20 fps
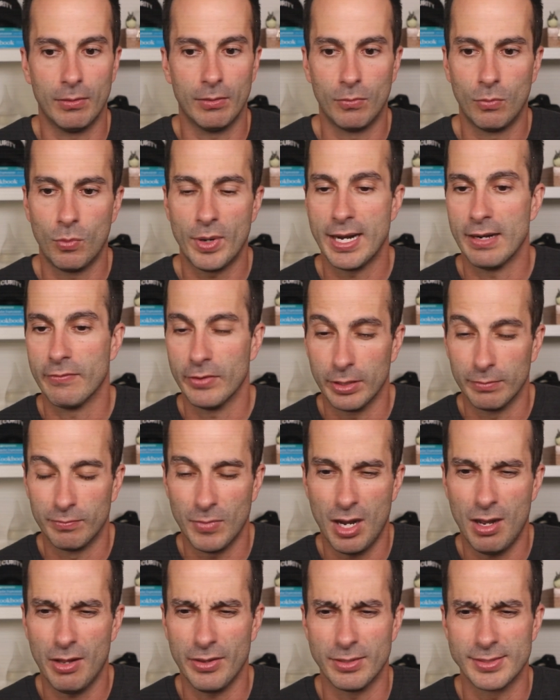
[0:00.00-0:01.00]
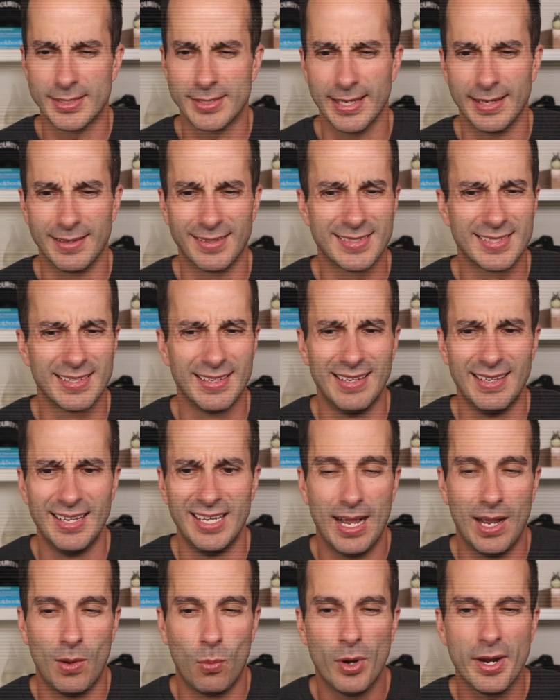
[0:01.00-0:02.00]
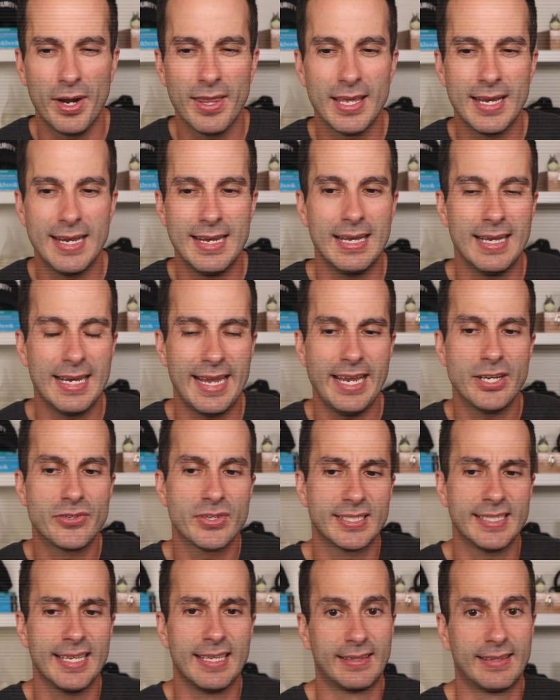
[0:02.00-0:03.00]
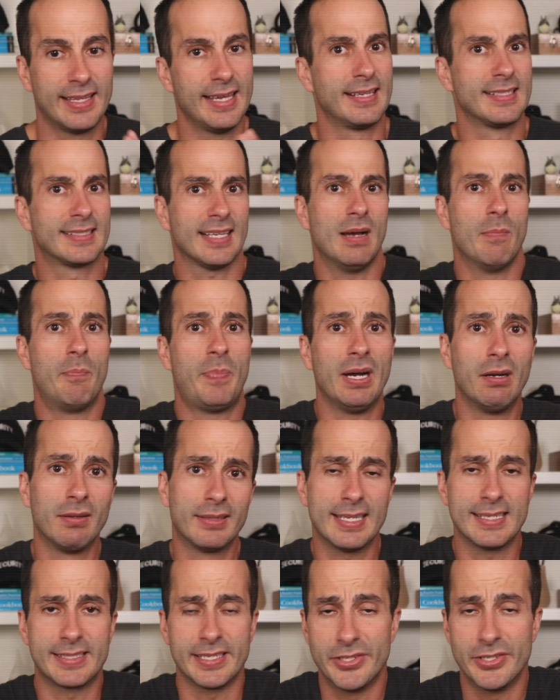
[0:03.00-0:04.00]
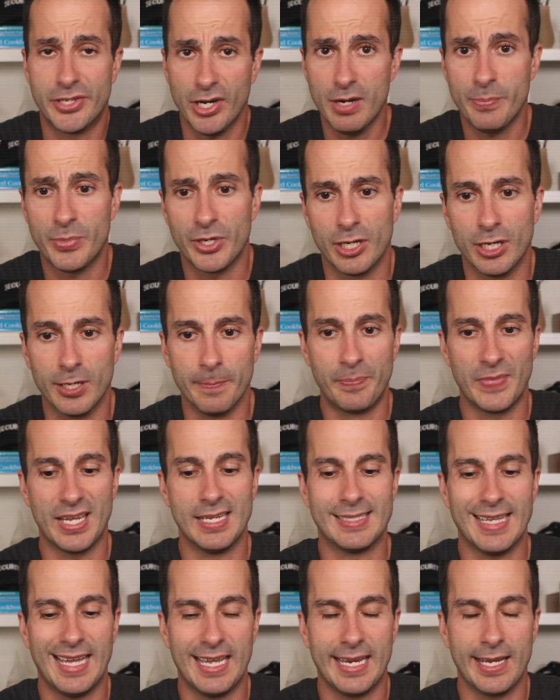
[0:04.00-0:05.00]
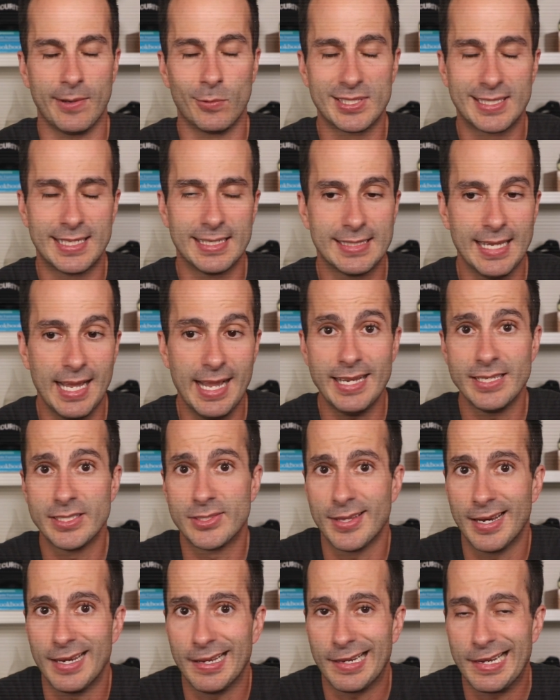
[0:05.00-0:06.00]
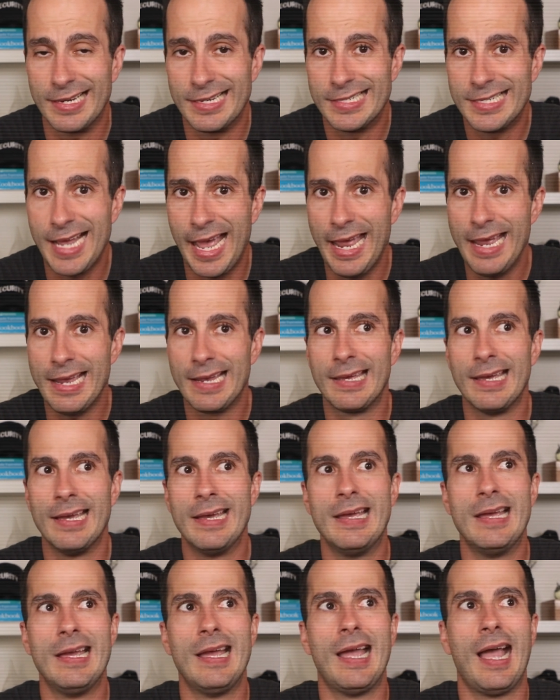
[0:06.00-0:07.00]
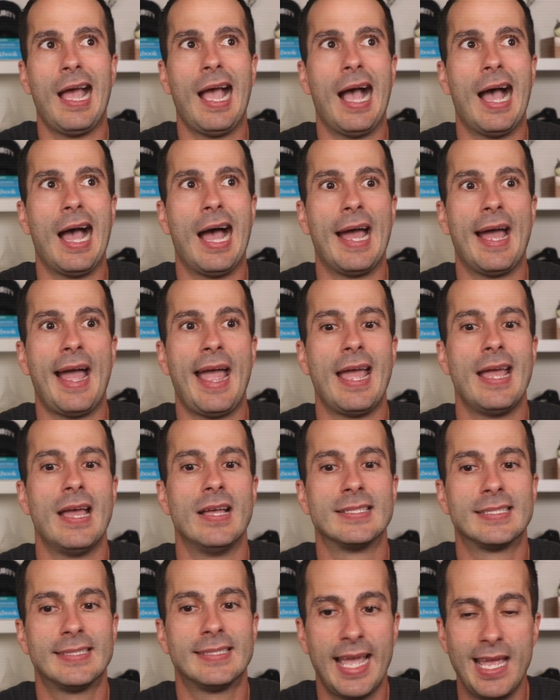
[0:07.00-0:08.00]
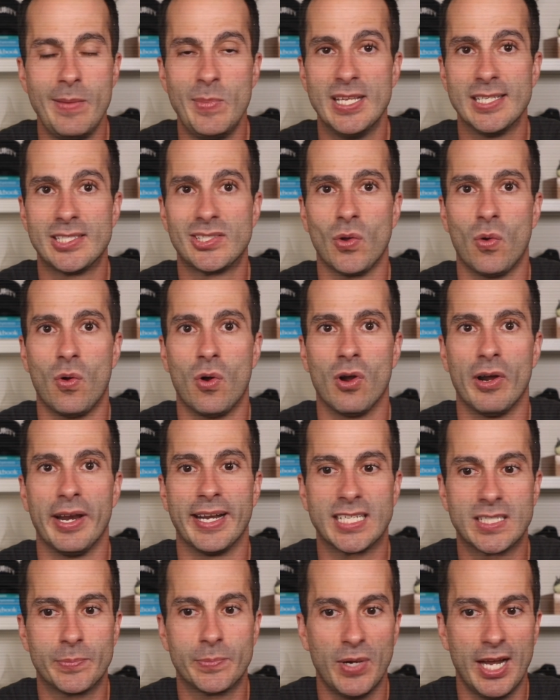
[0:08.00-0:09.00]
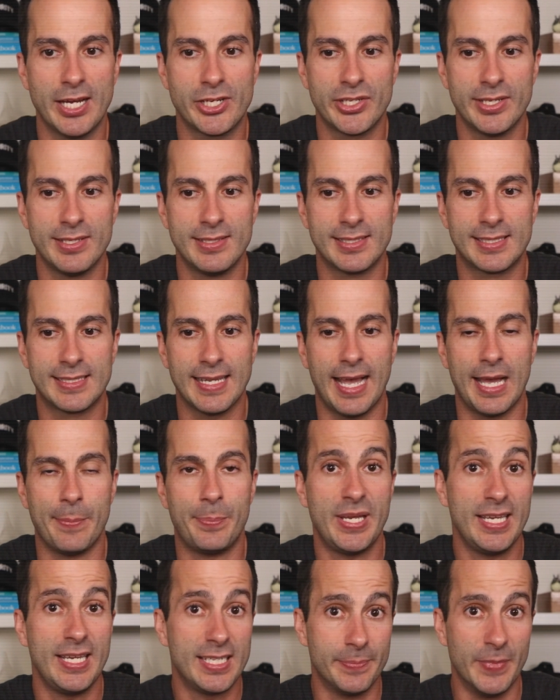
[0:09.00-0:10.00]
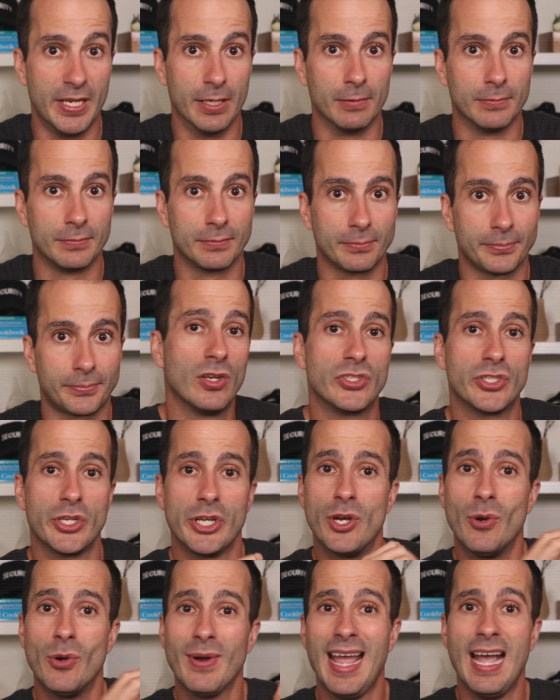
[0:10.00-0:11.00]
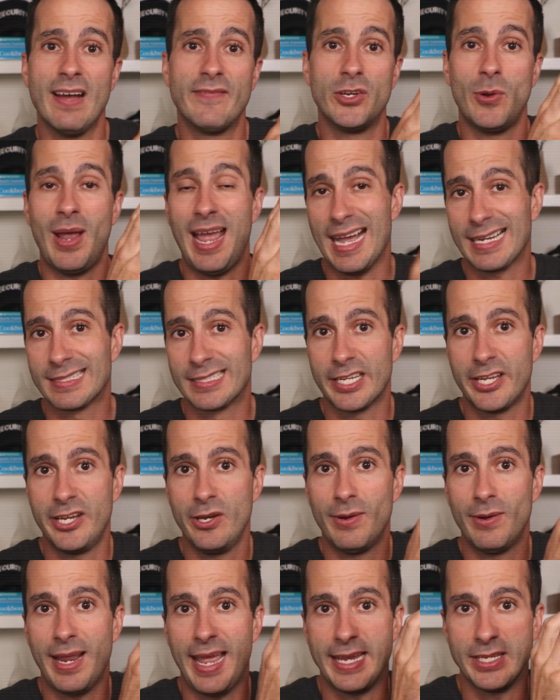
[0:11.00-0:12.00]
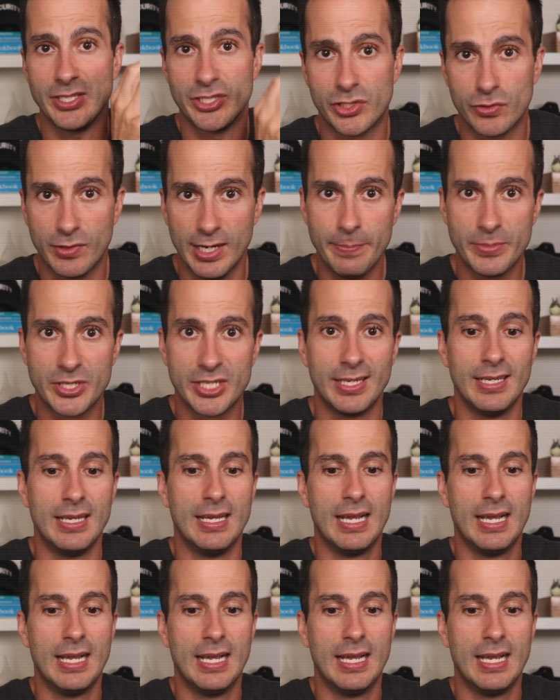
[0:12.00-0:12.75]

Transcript: whatever, all those things. One of the interesting things about this interpreter is that it was designed so that it can take statements or expressions piecemeal. So you don't have to execute a script